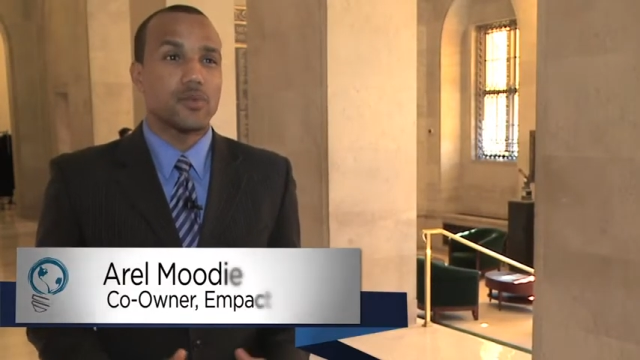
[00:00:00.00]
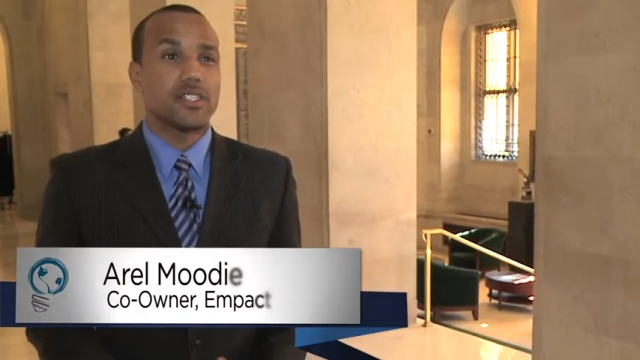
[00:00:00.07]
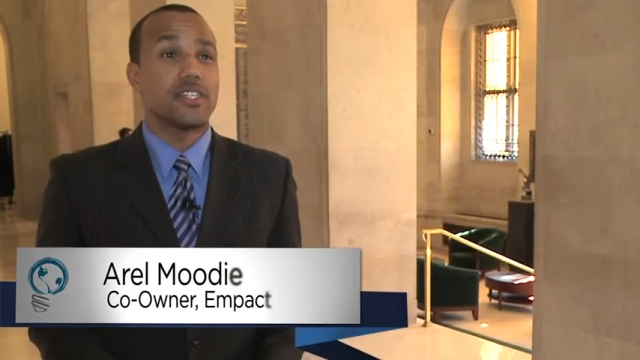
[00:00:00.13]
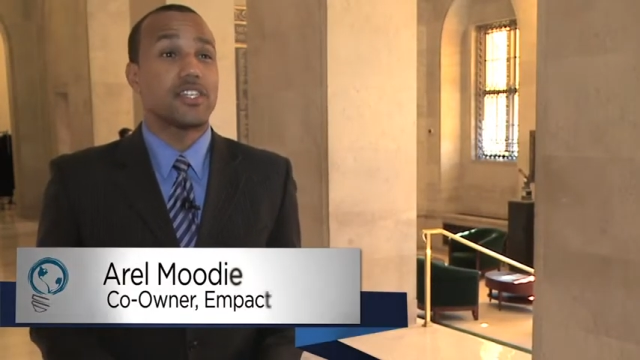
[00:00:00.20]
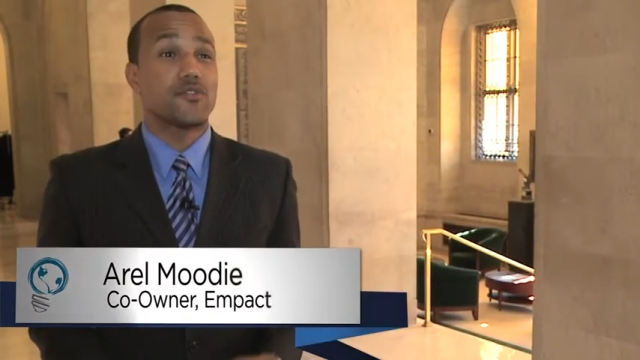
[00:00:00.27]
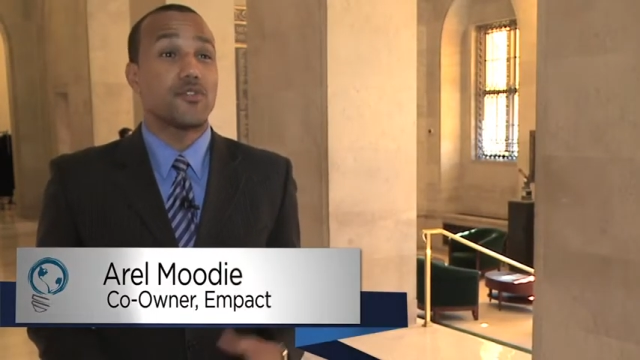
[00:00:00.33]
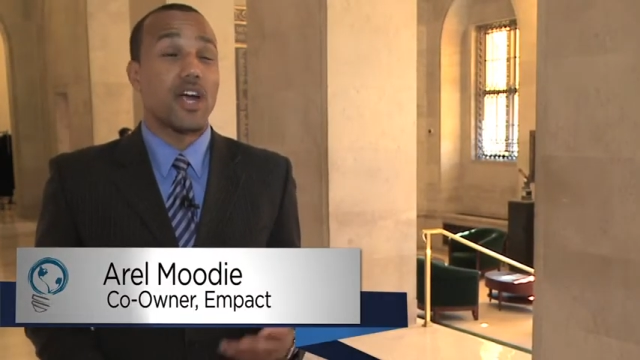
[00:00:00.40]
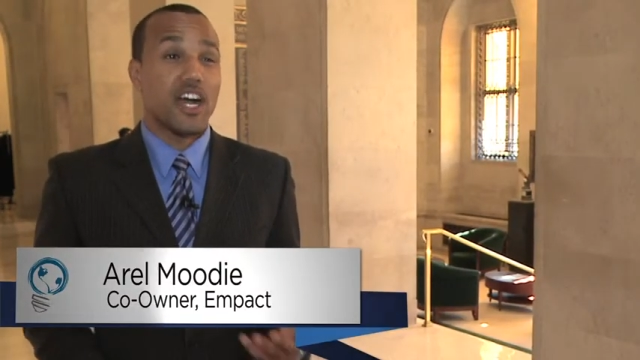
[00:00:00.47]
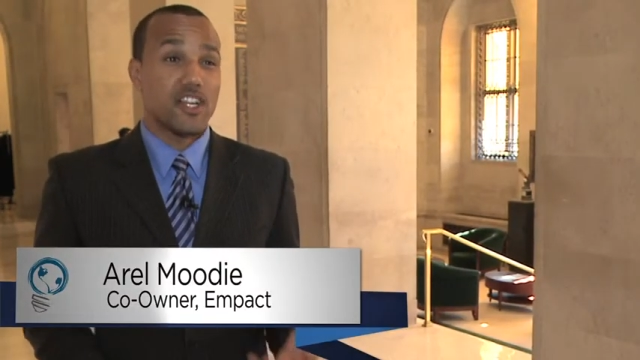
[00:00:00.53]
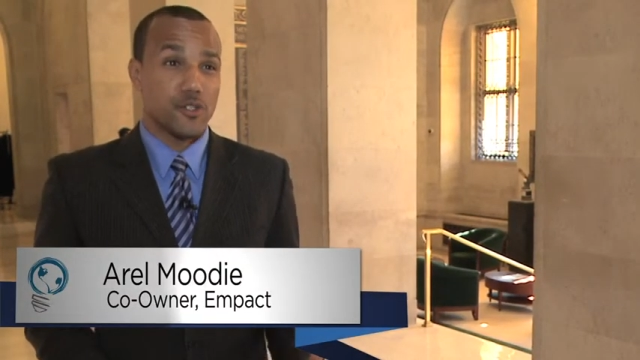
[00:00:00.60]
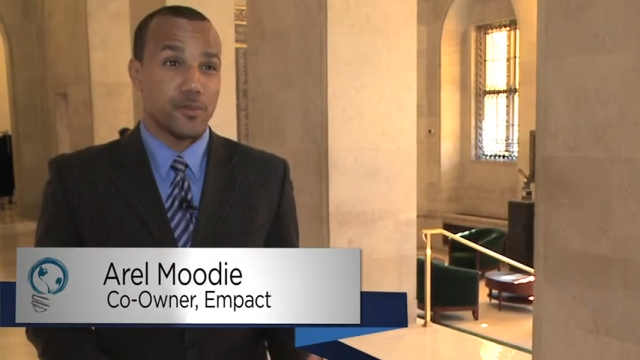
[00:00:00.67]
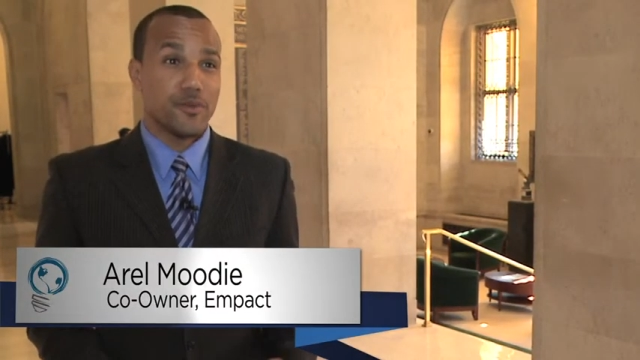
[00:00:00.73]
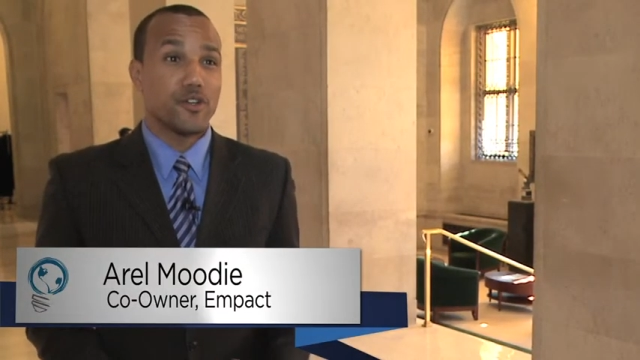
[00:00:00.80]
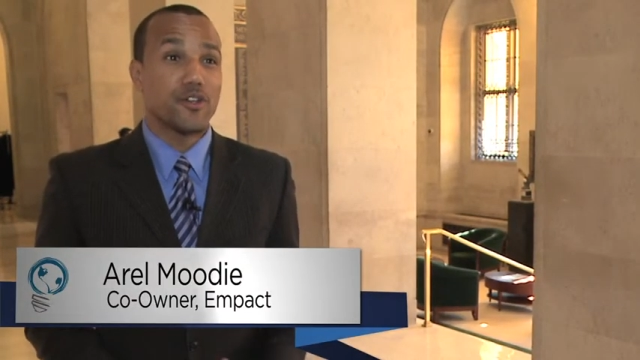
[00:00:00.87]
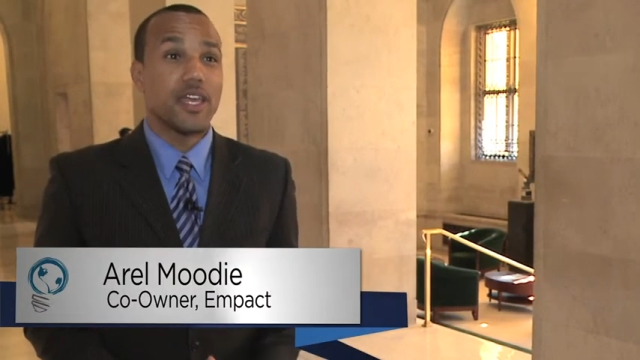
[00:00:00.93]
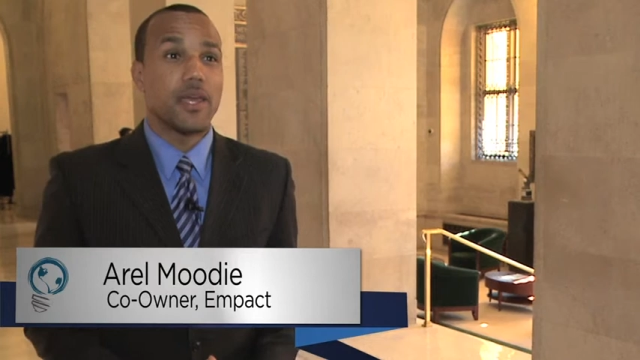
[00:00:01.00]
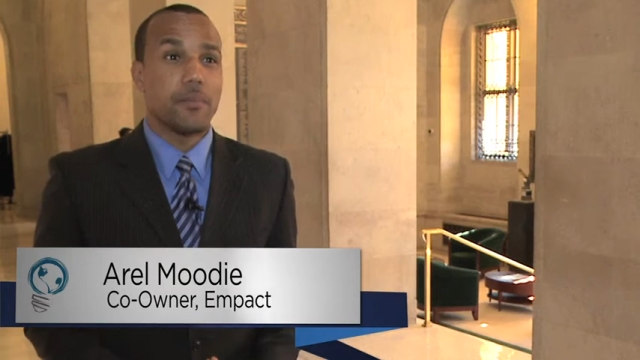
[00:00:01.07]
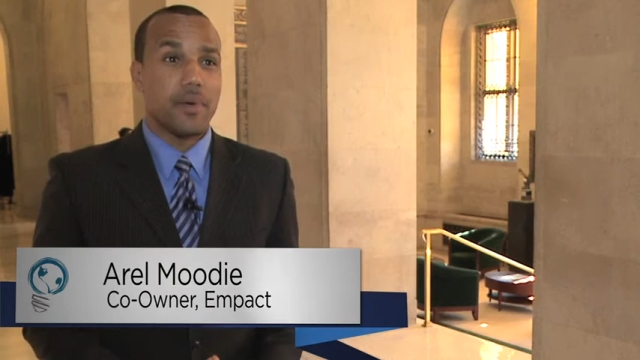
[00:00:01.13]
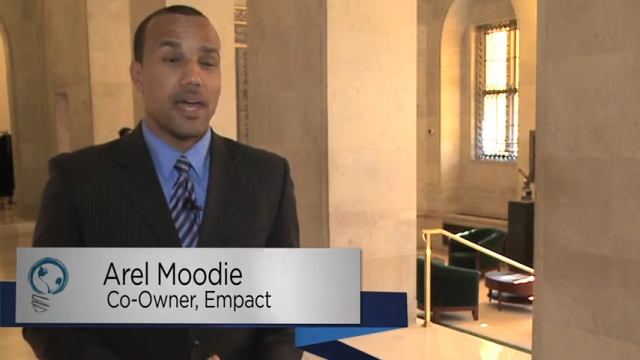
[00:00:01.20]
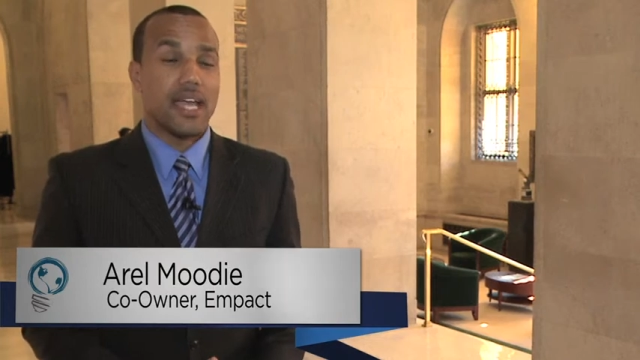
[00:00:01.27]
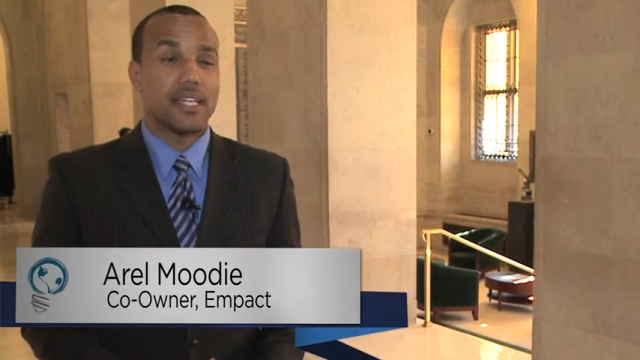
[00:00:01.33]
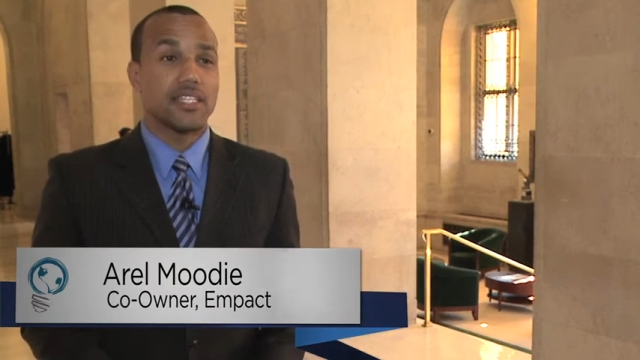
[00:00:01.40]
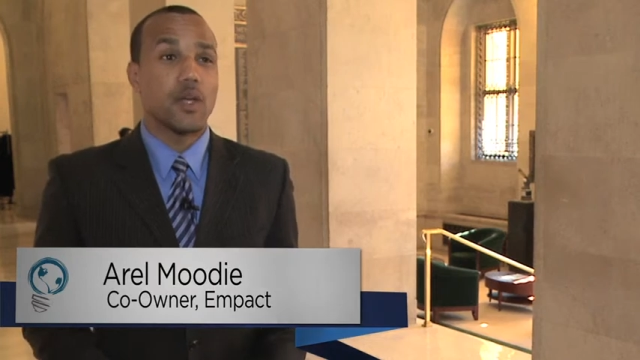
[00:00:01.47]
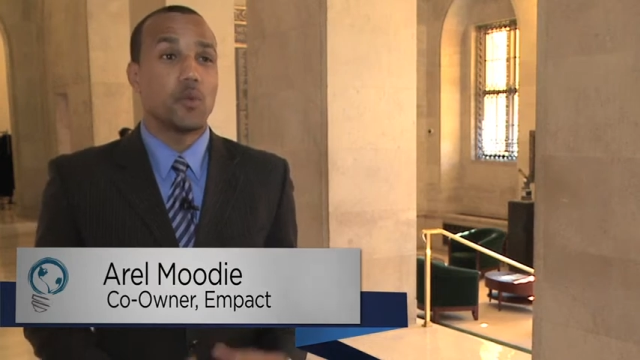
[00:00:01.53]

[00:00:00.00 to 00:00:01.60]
which stands for Entrepreneurial Impact.